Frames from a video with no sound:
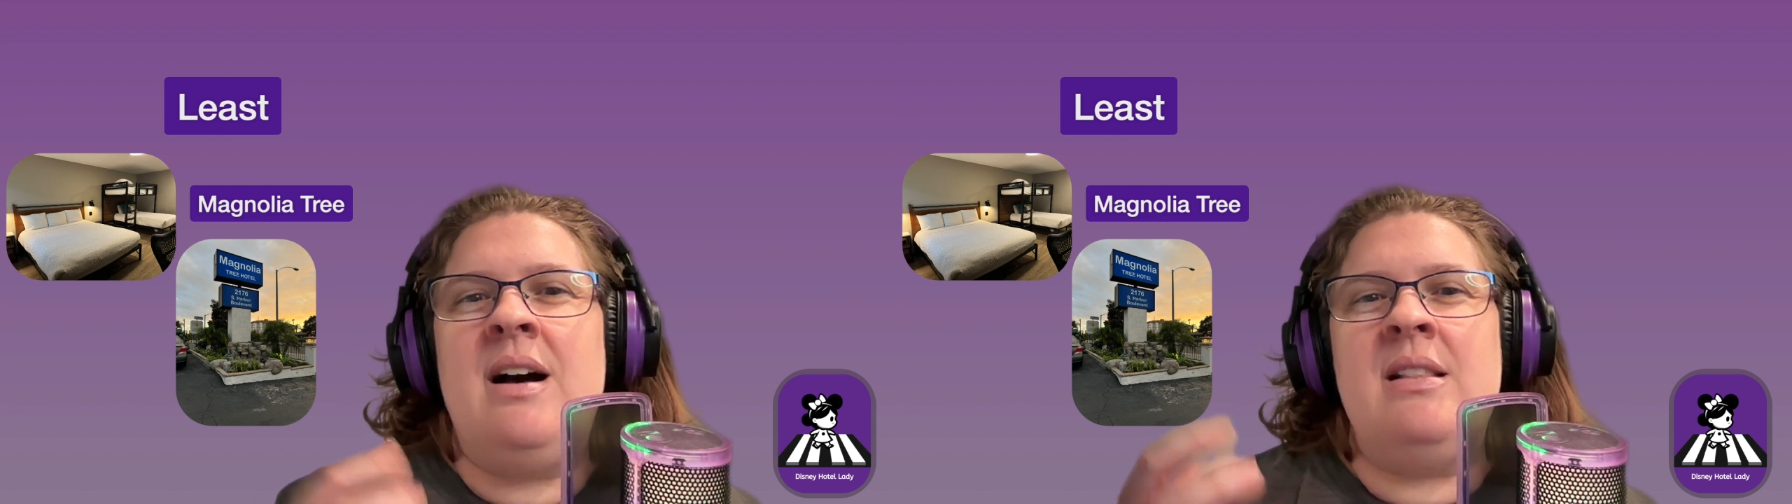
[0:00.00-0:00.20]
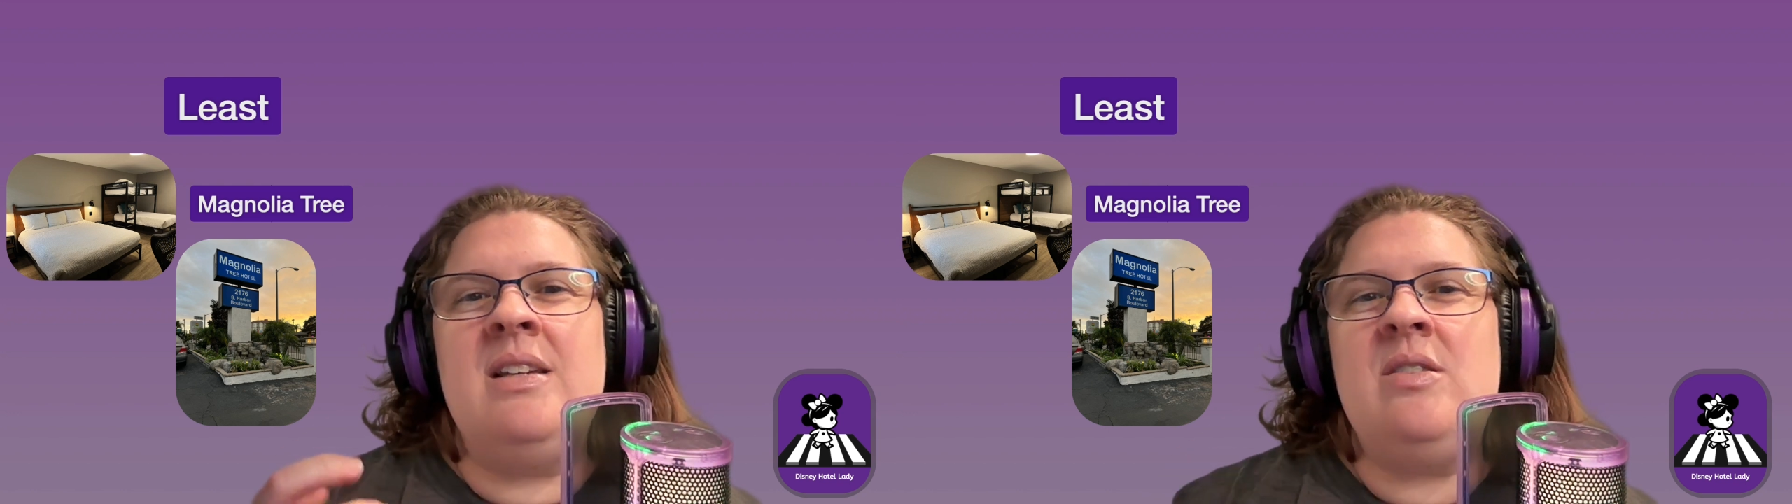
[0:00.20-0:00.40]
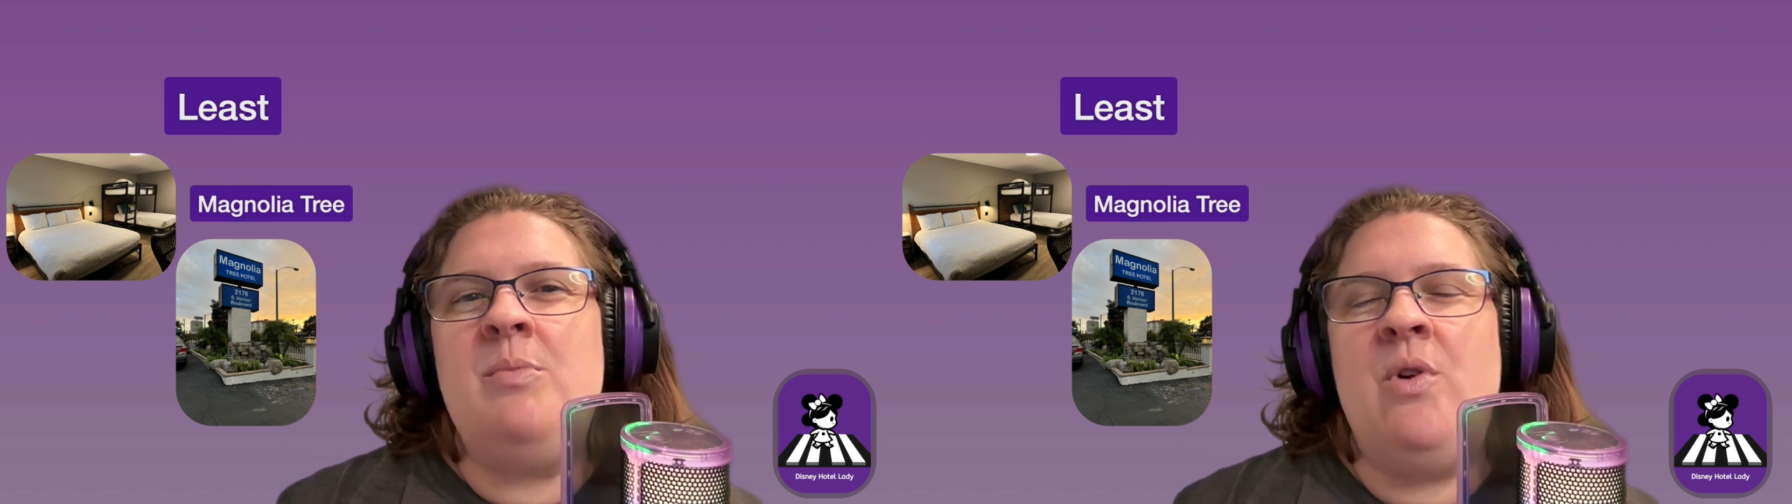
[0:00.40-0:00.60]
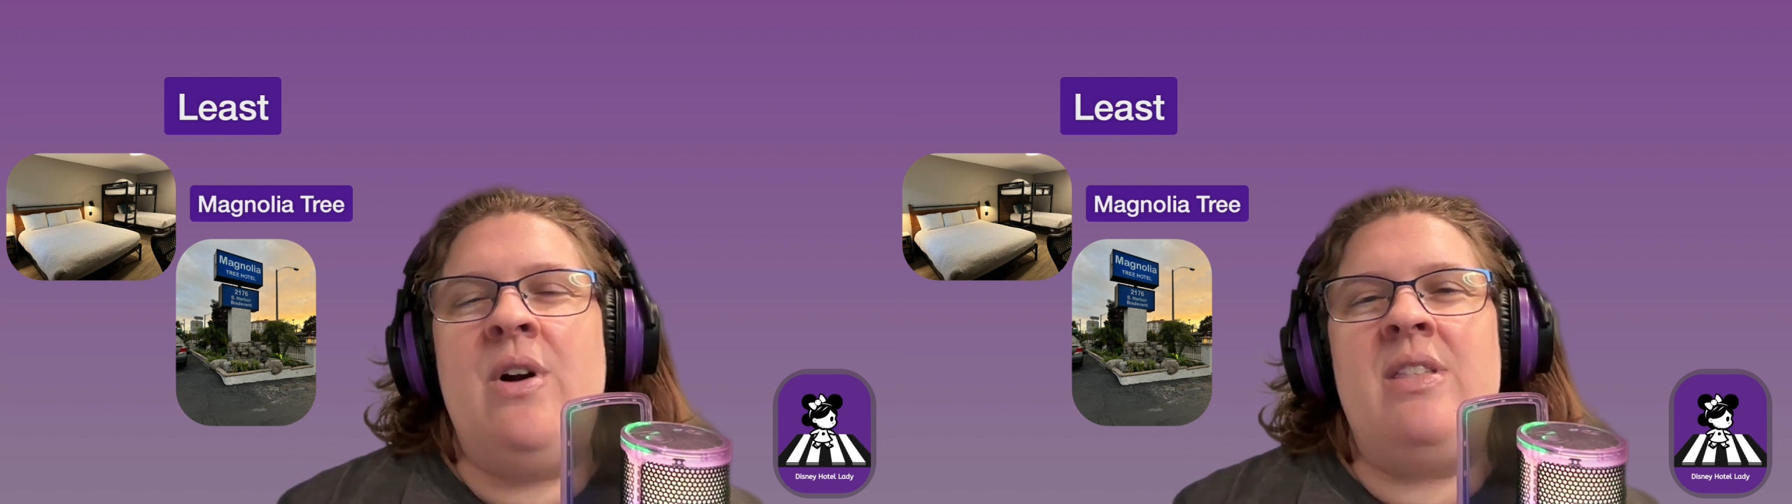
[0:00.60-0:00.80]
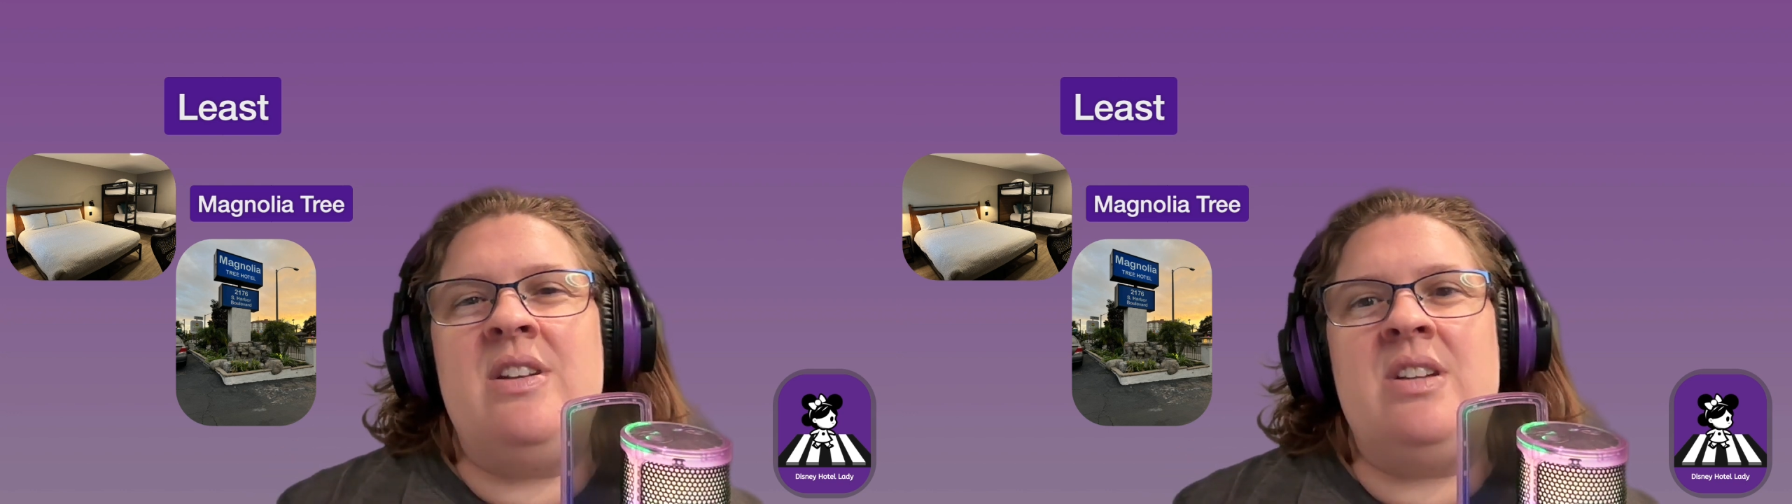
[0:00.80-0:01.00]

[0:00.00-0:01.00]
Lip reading: a little more than